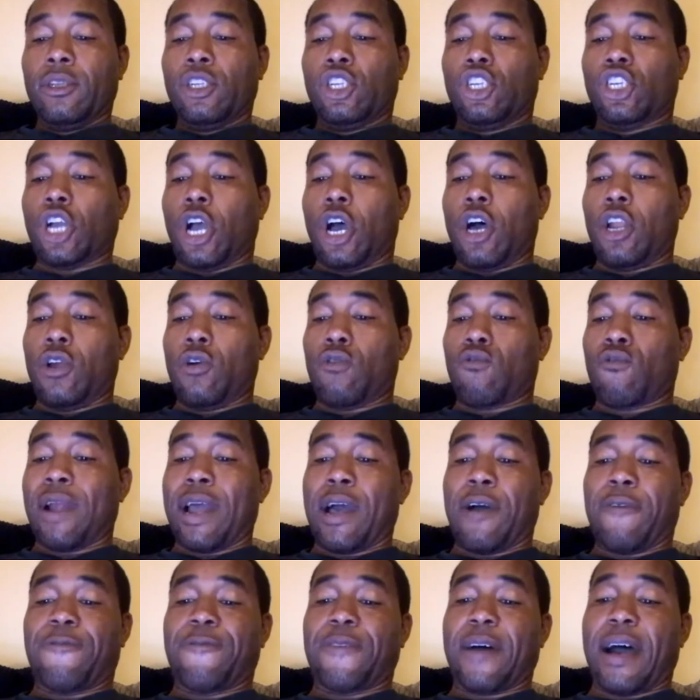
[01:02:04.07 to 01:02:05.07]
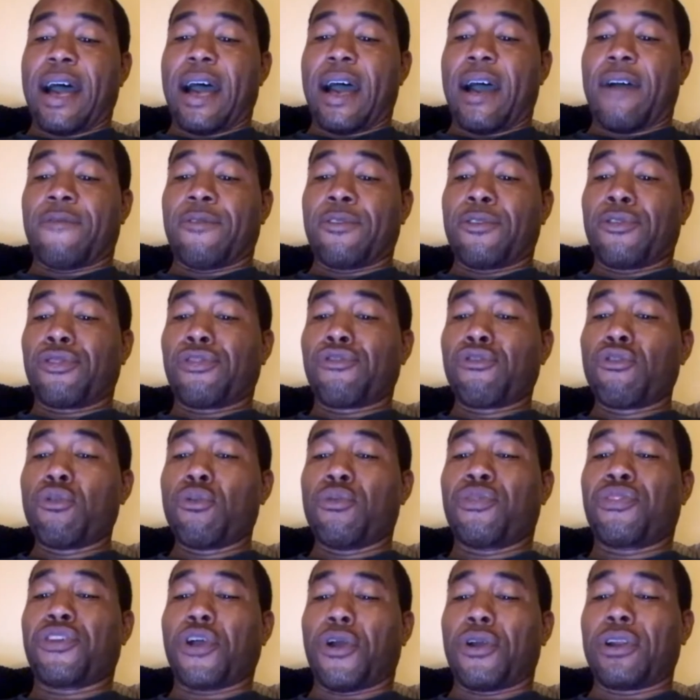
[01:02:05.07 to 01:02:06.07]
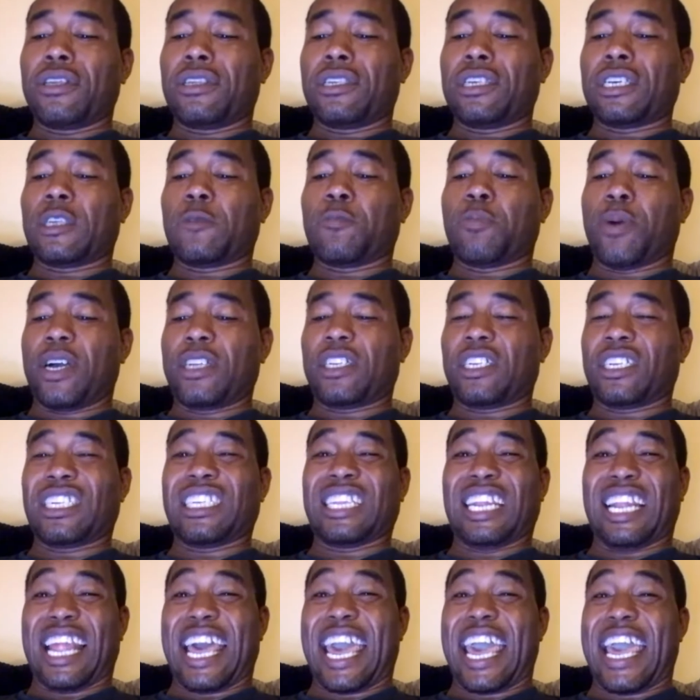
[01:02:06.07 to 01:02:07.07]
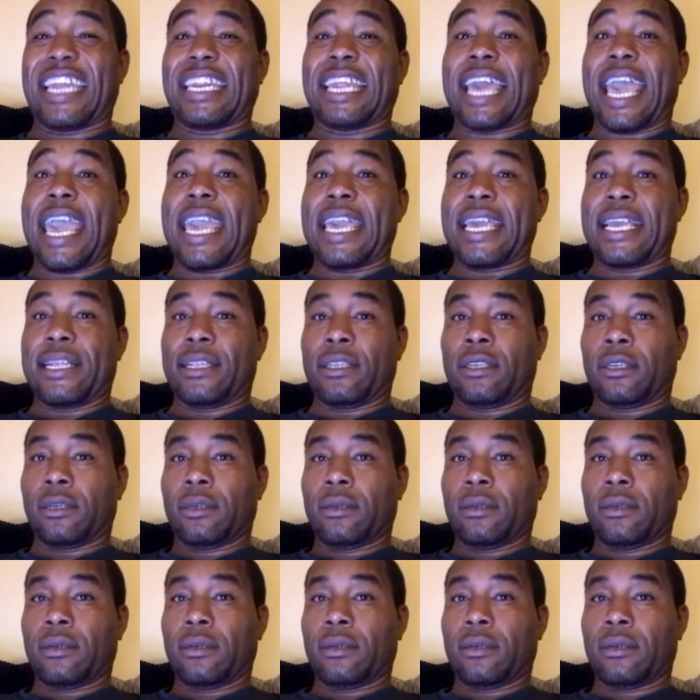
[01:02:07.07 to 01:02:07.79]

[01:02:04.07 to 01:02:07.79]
Charlo, round 5, threw 36 punches and land 8.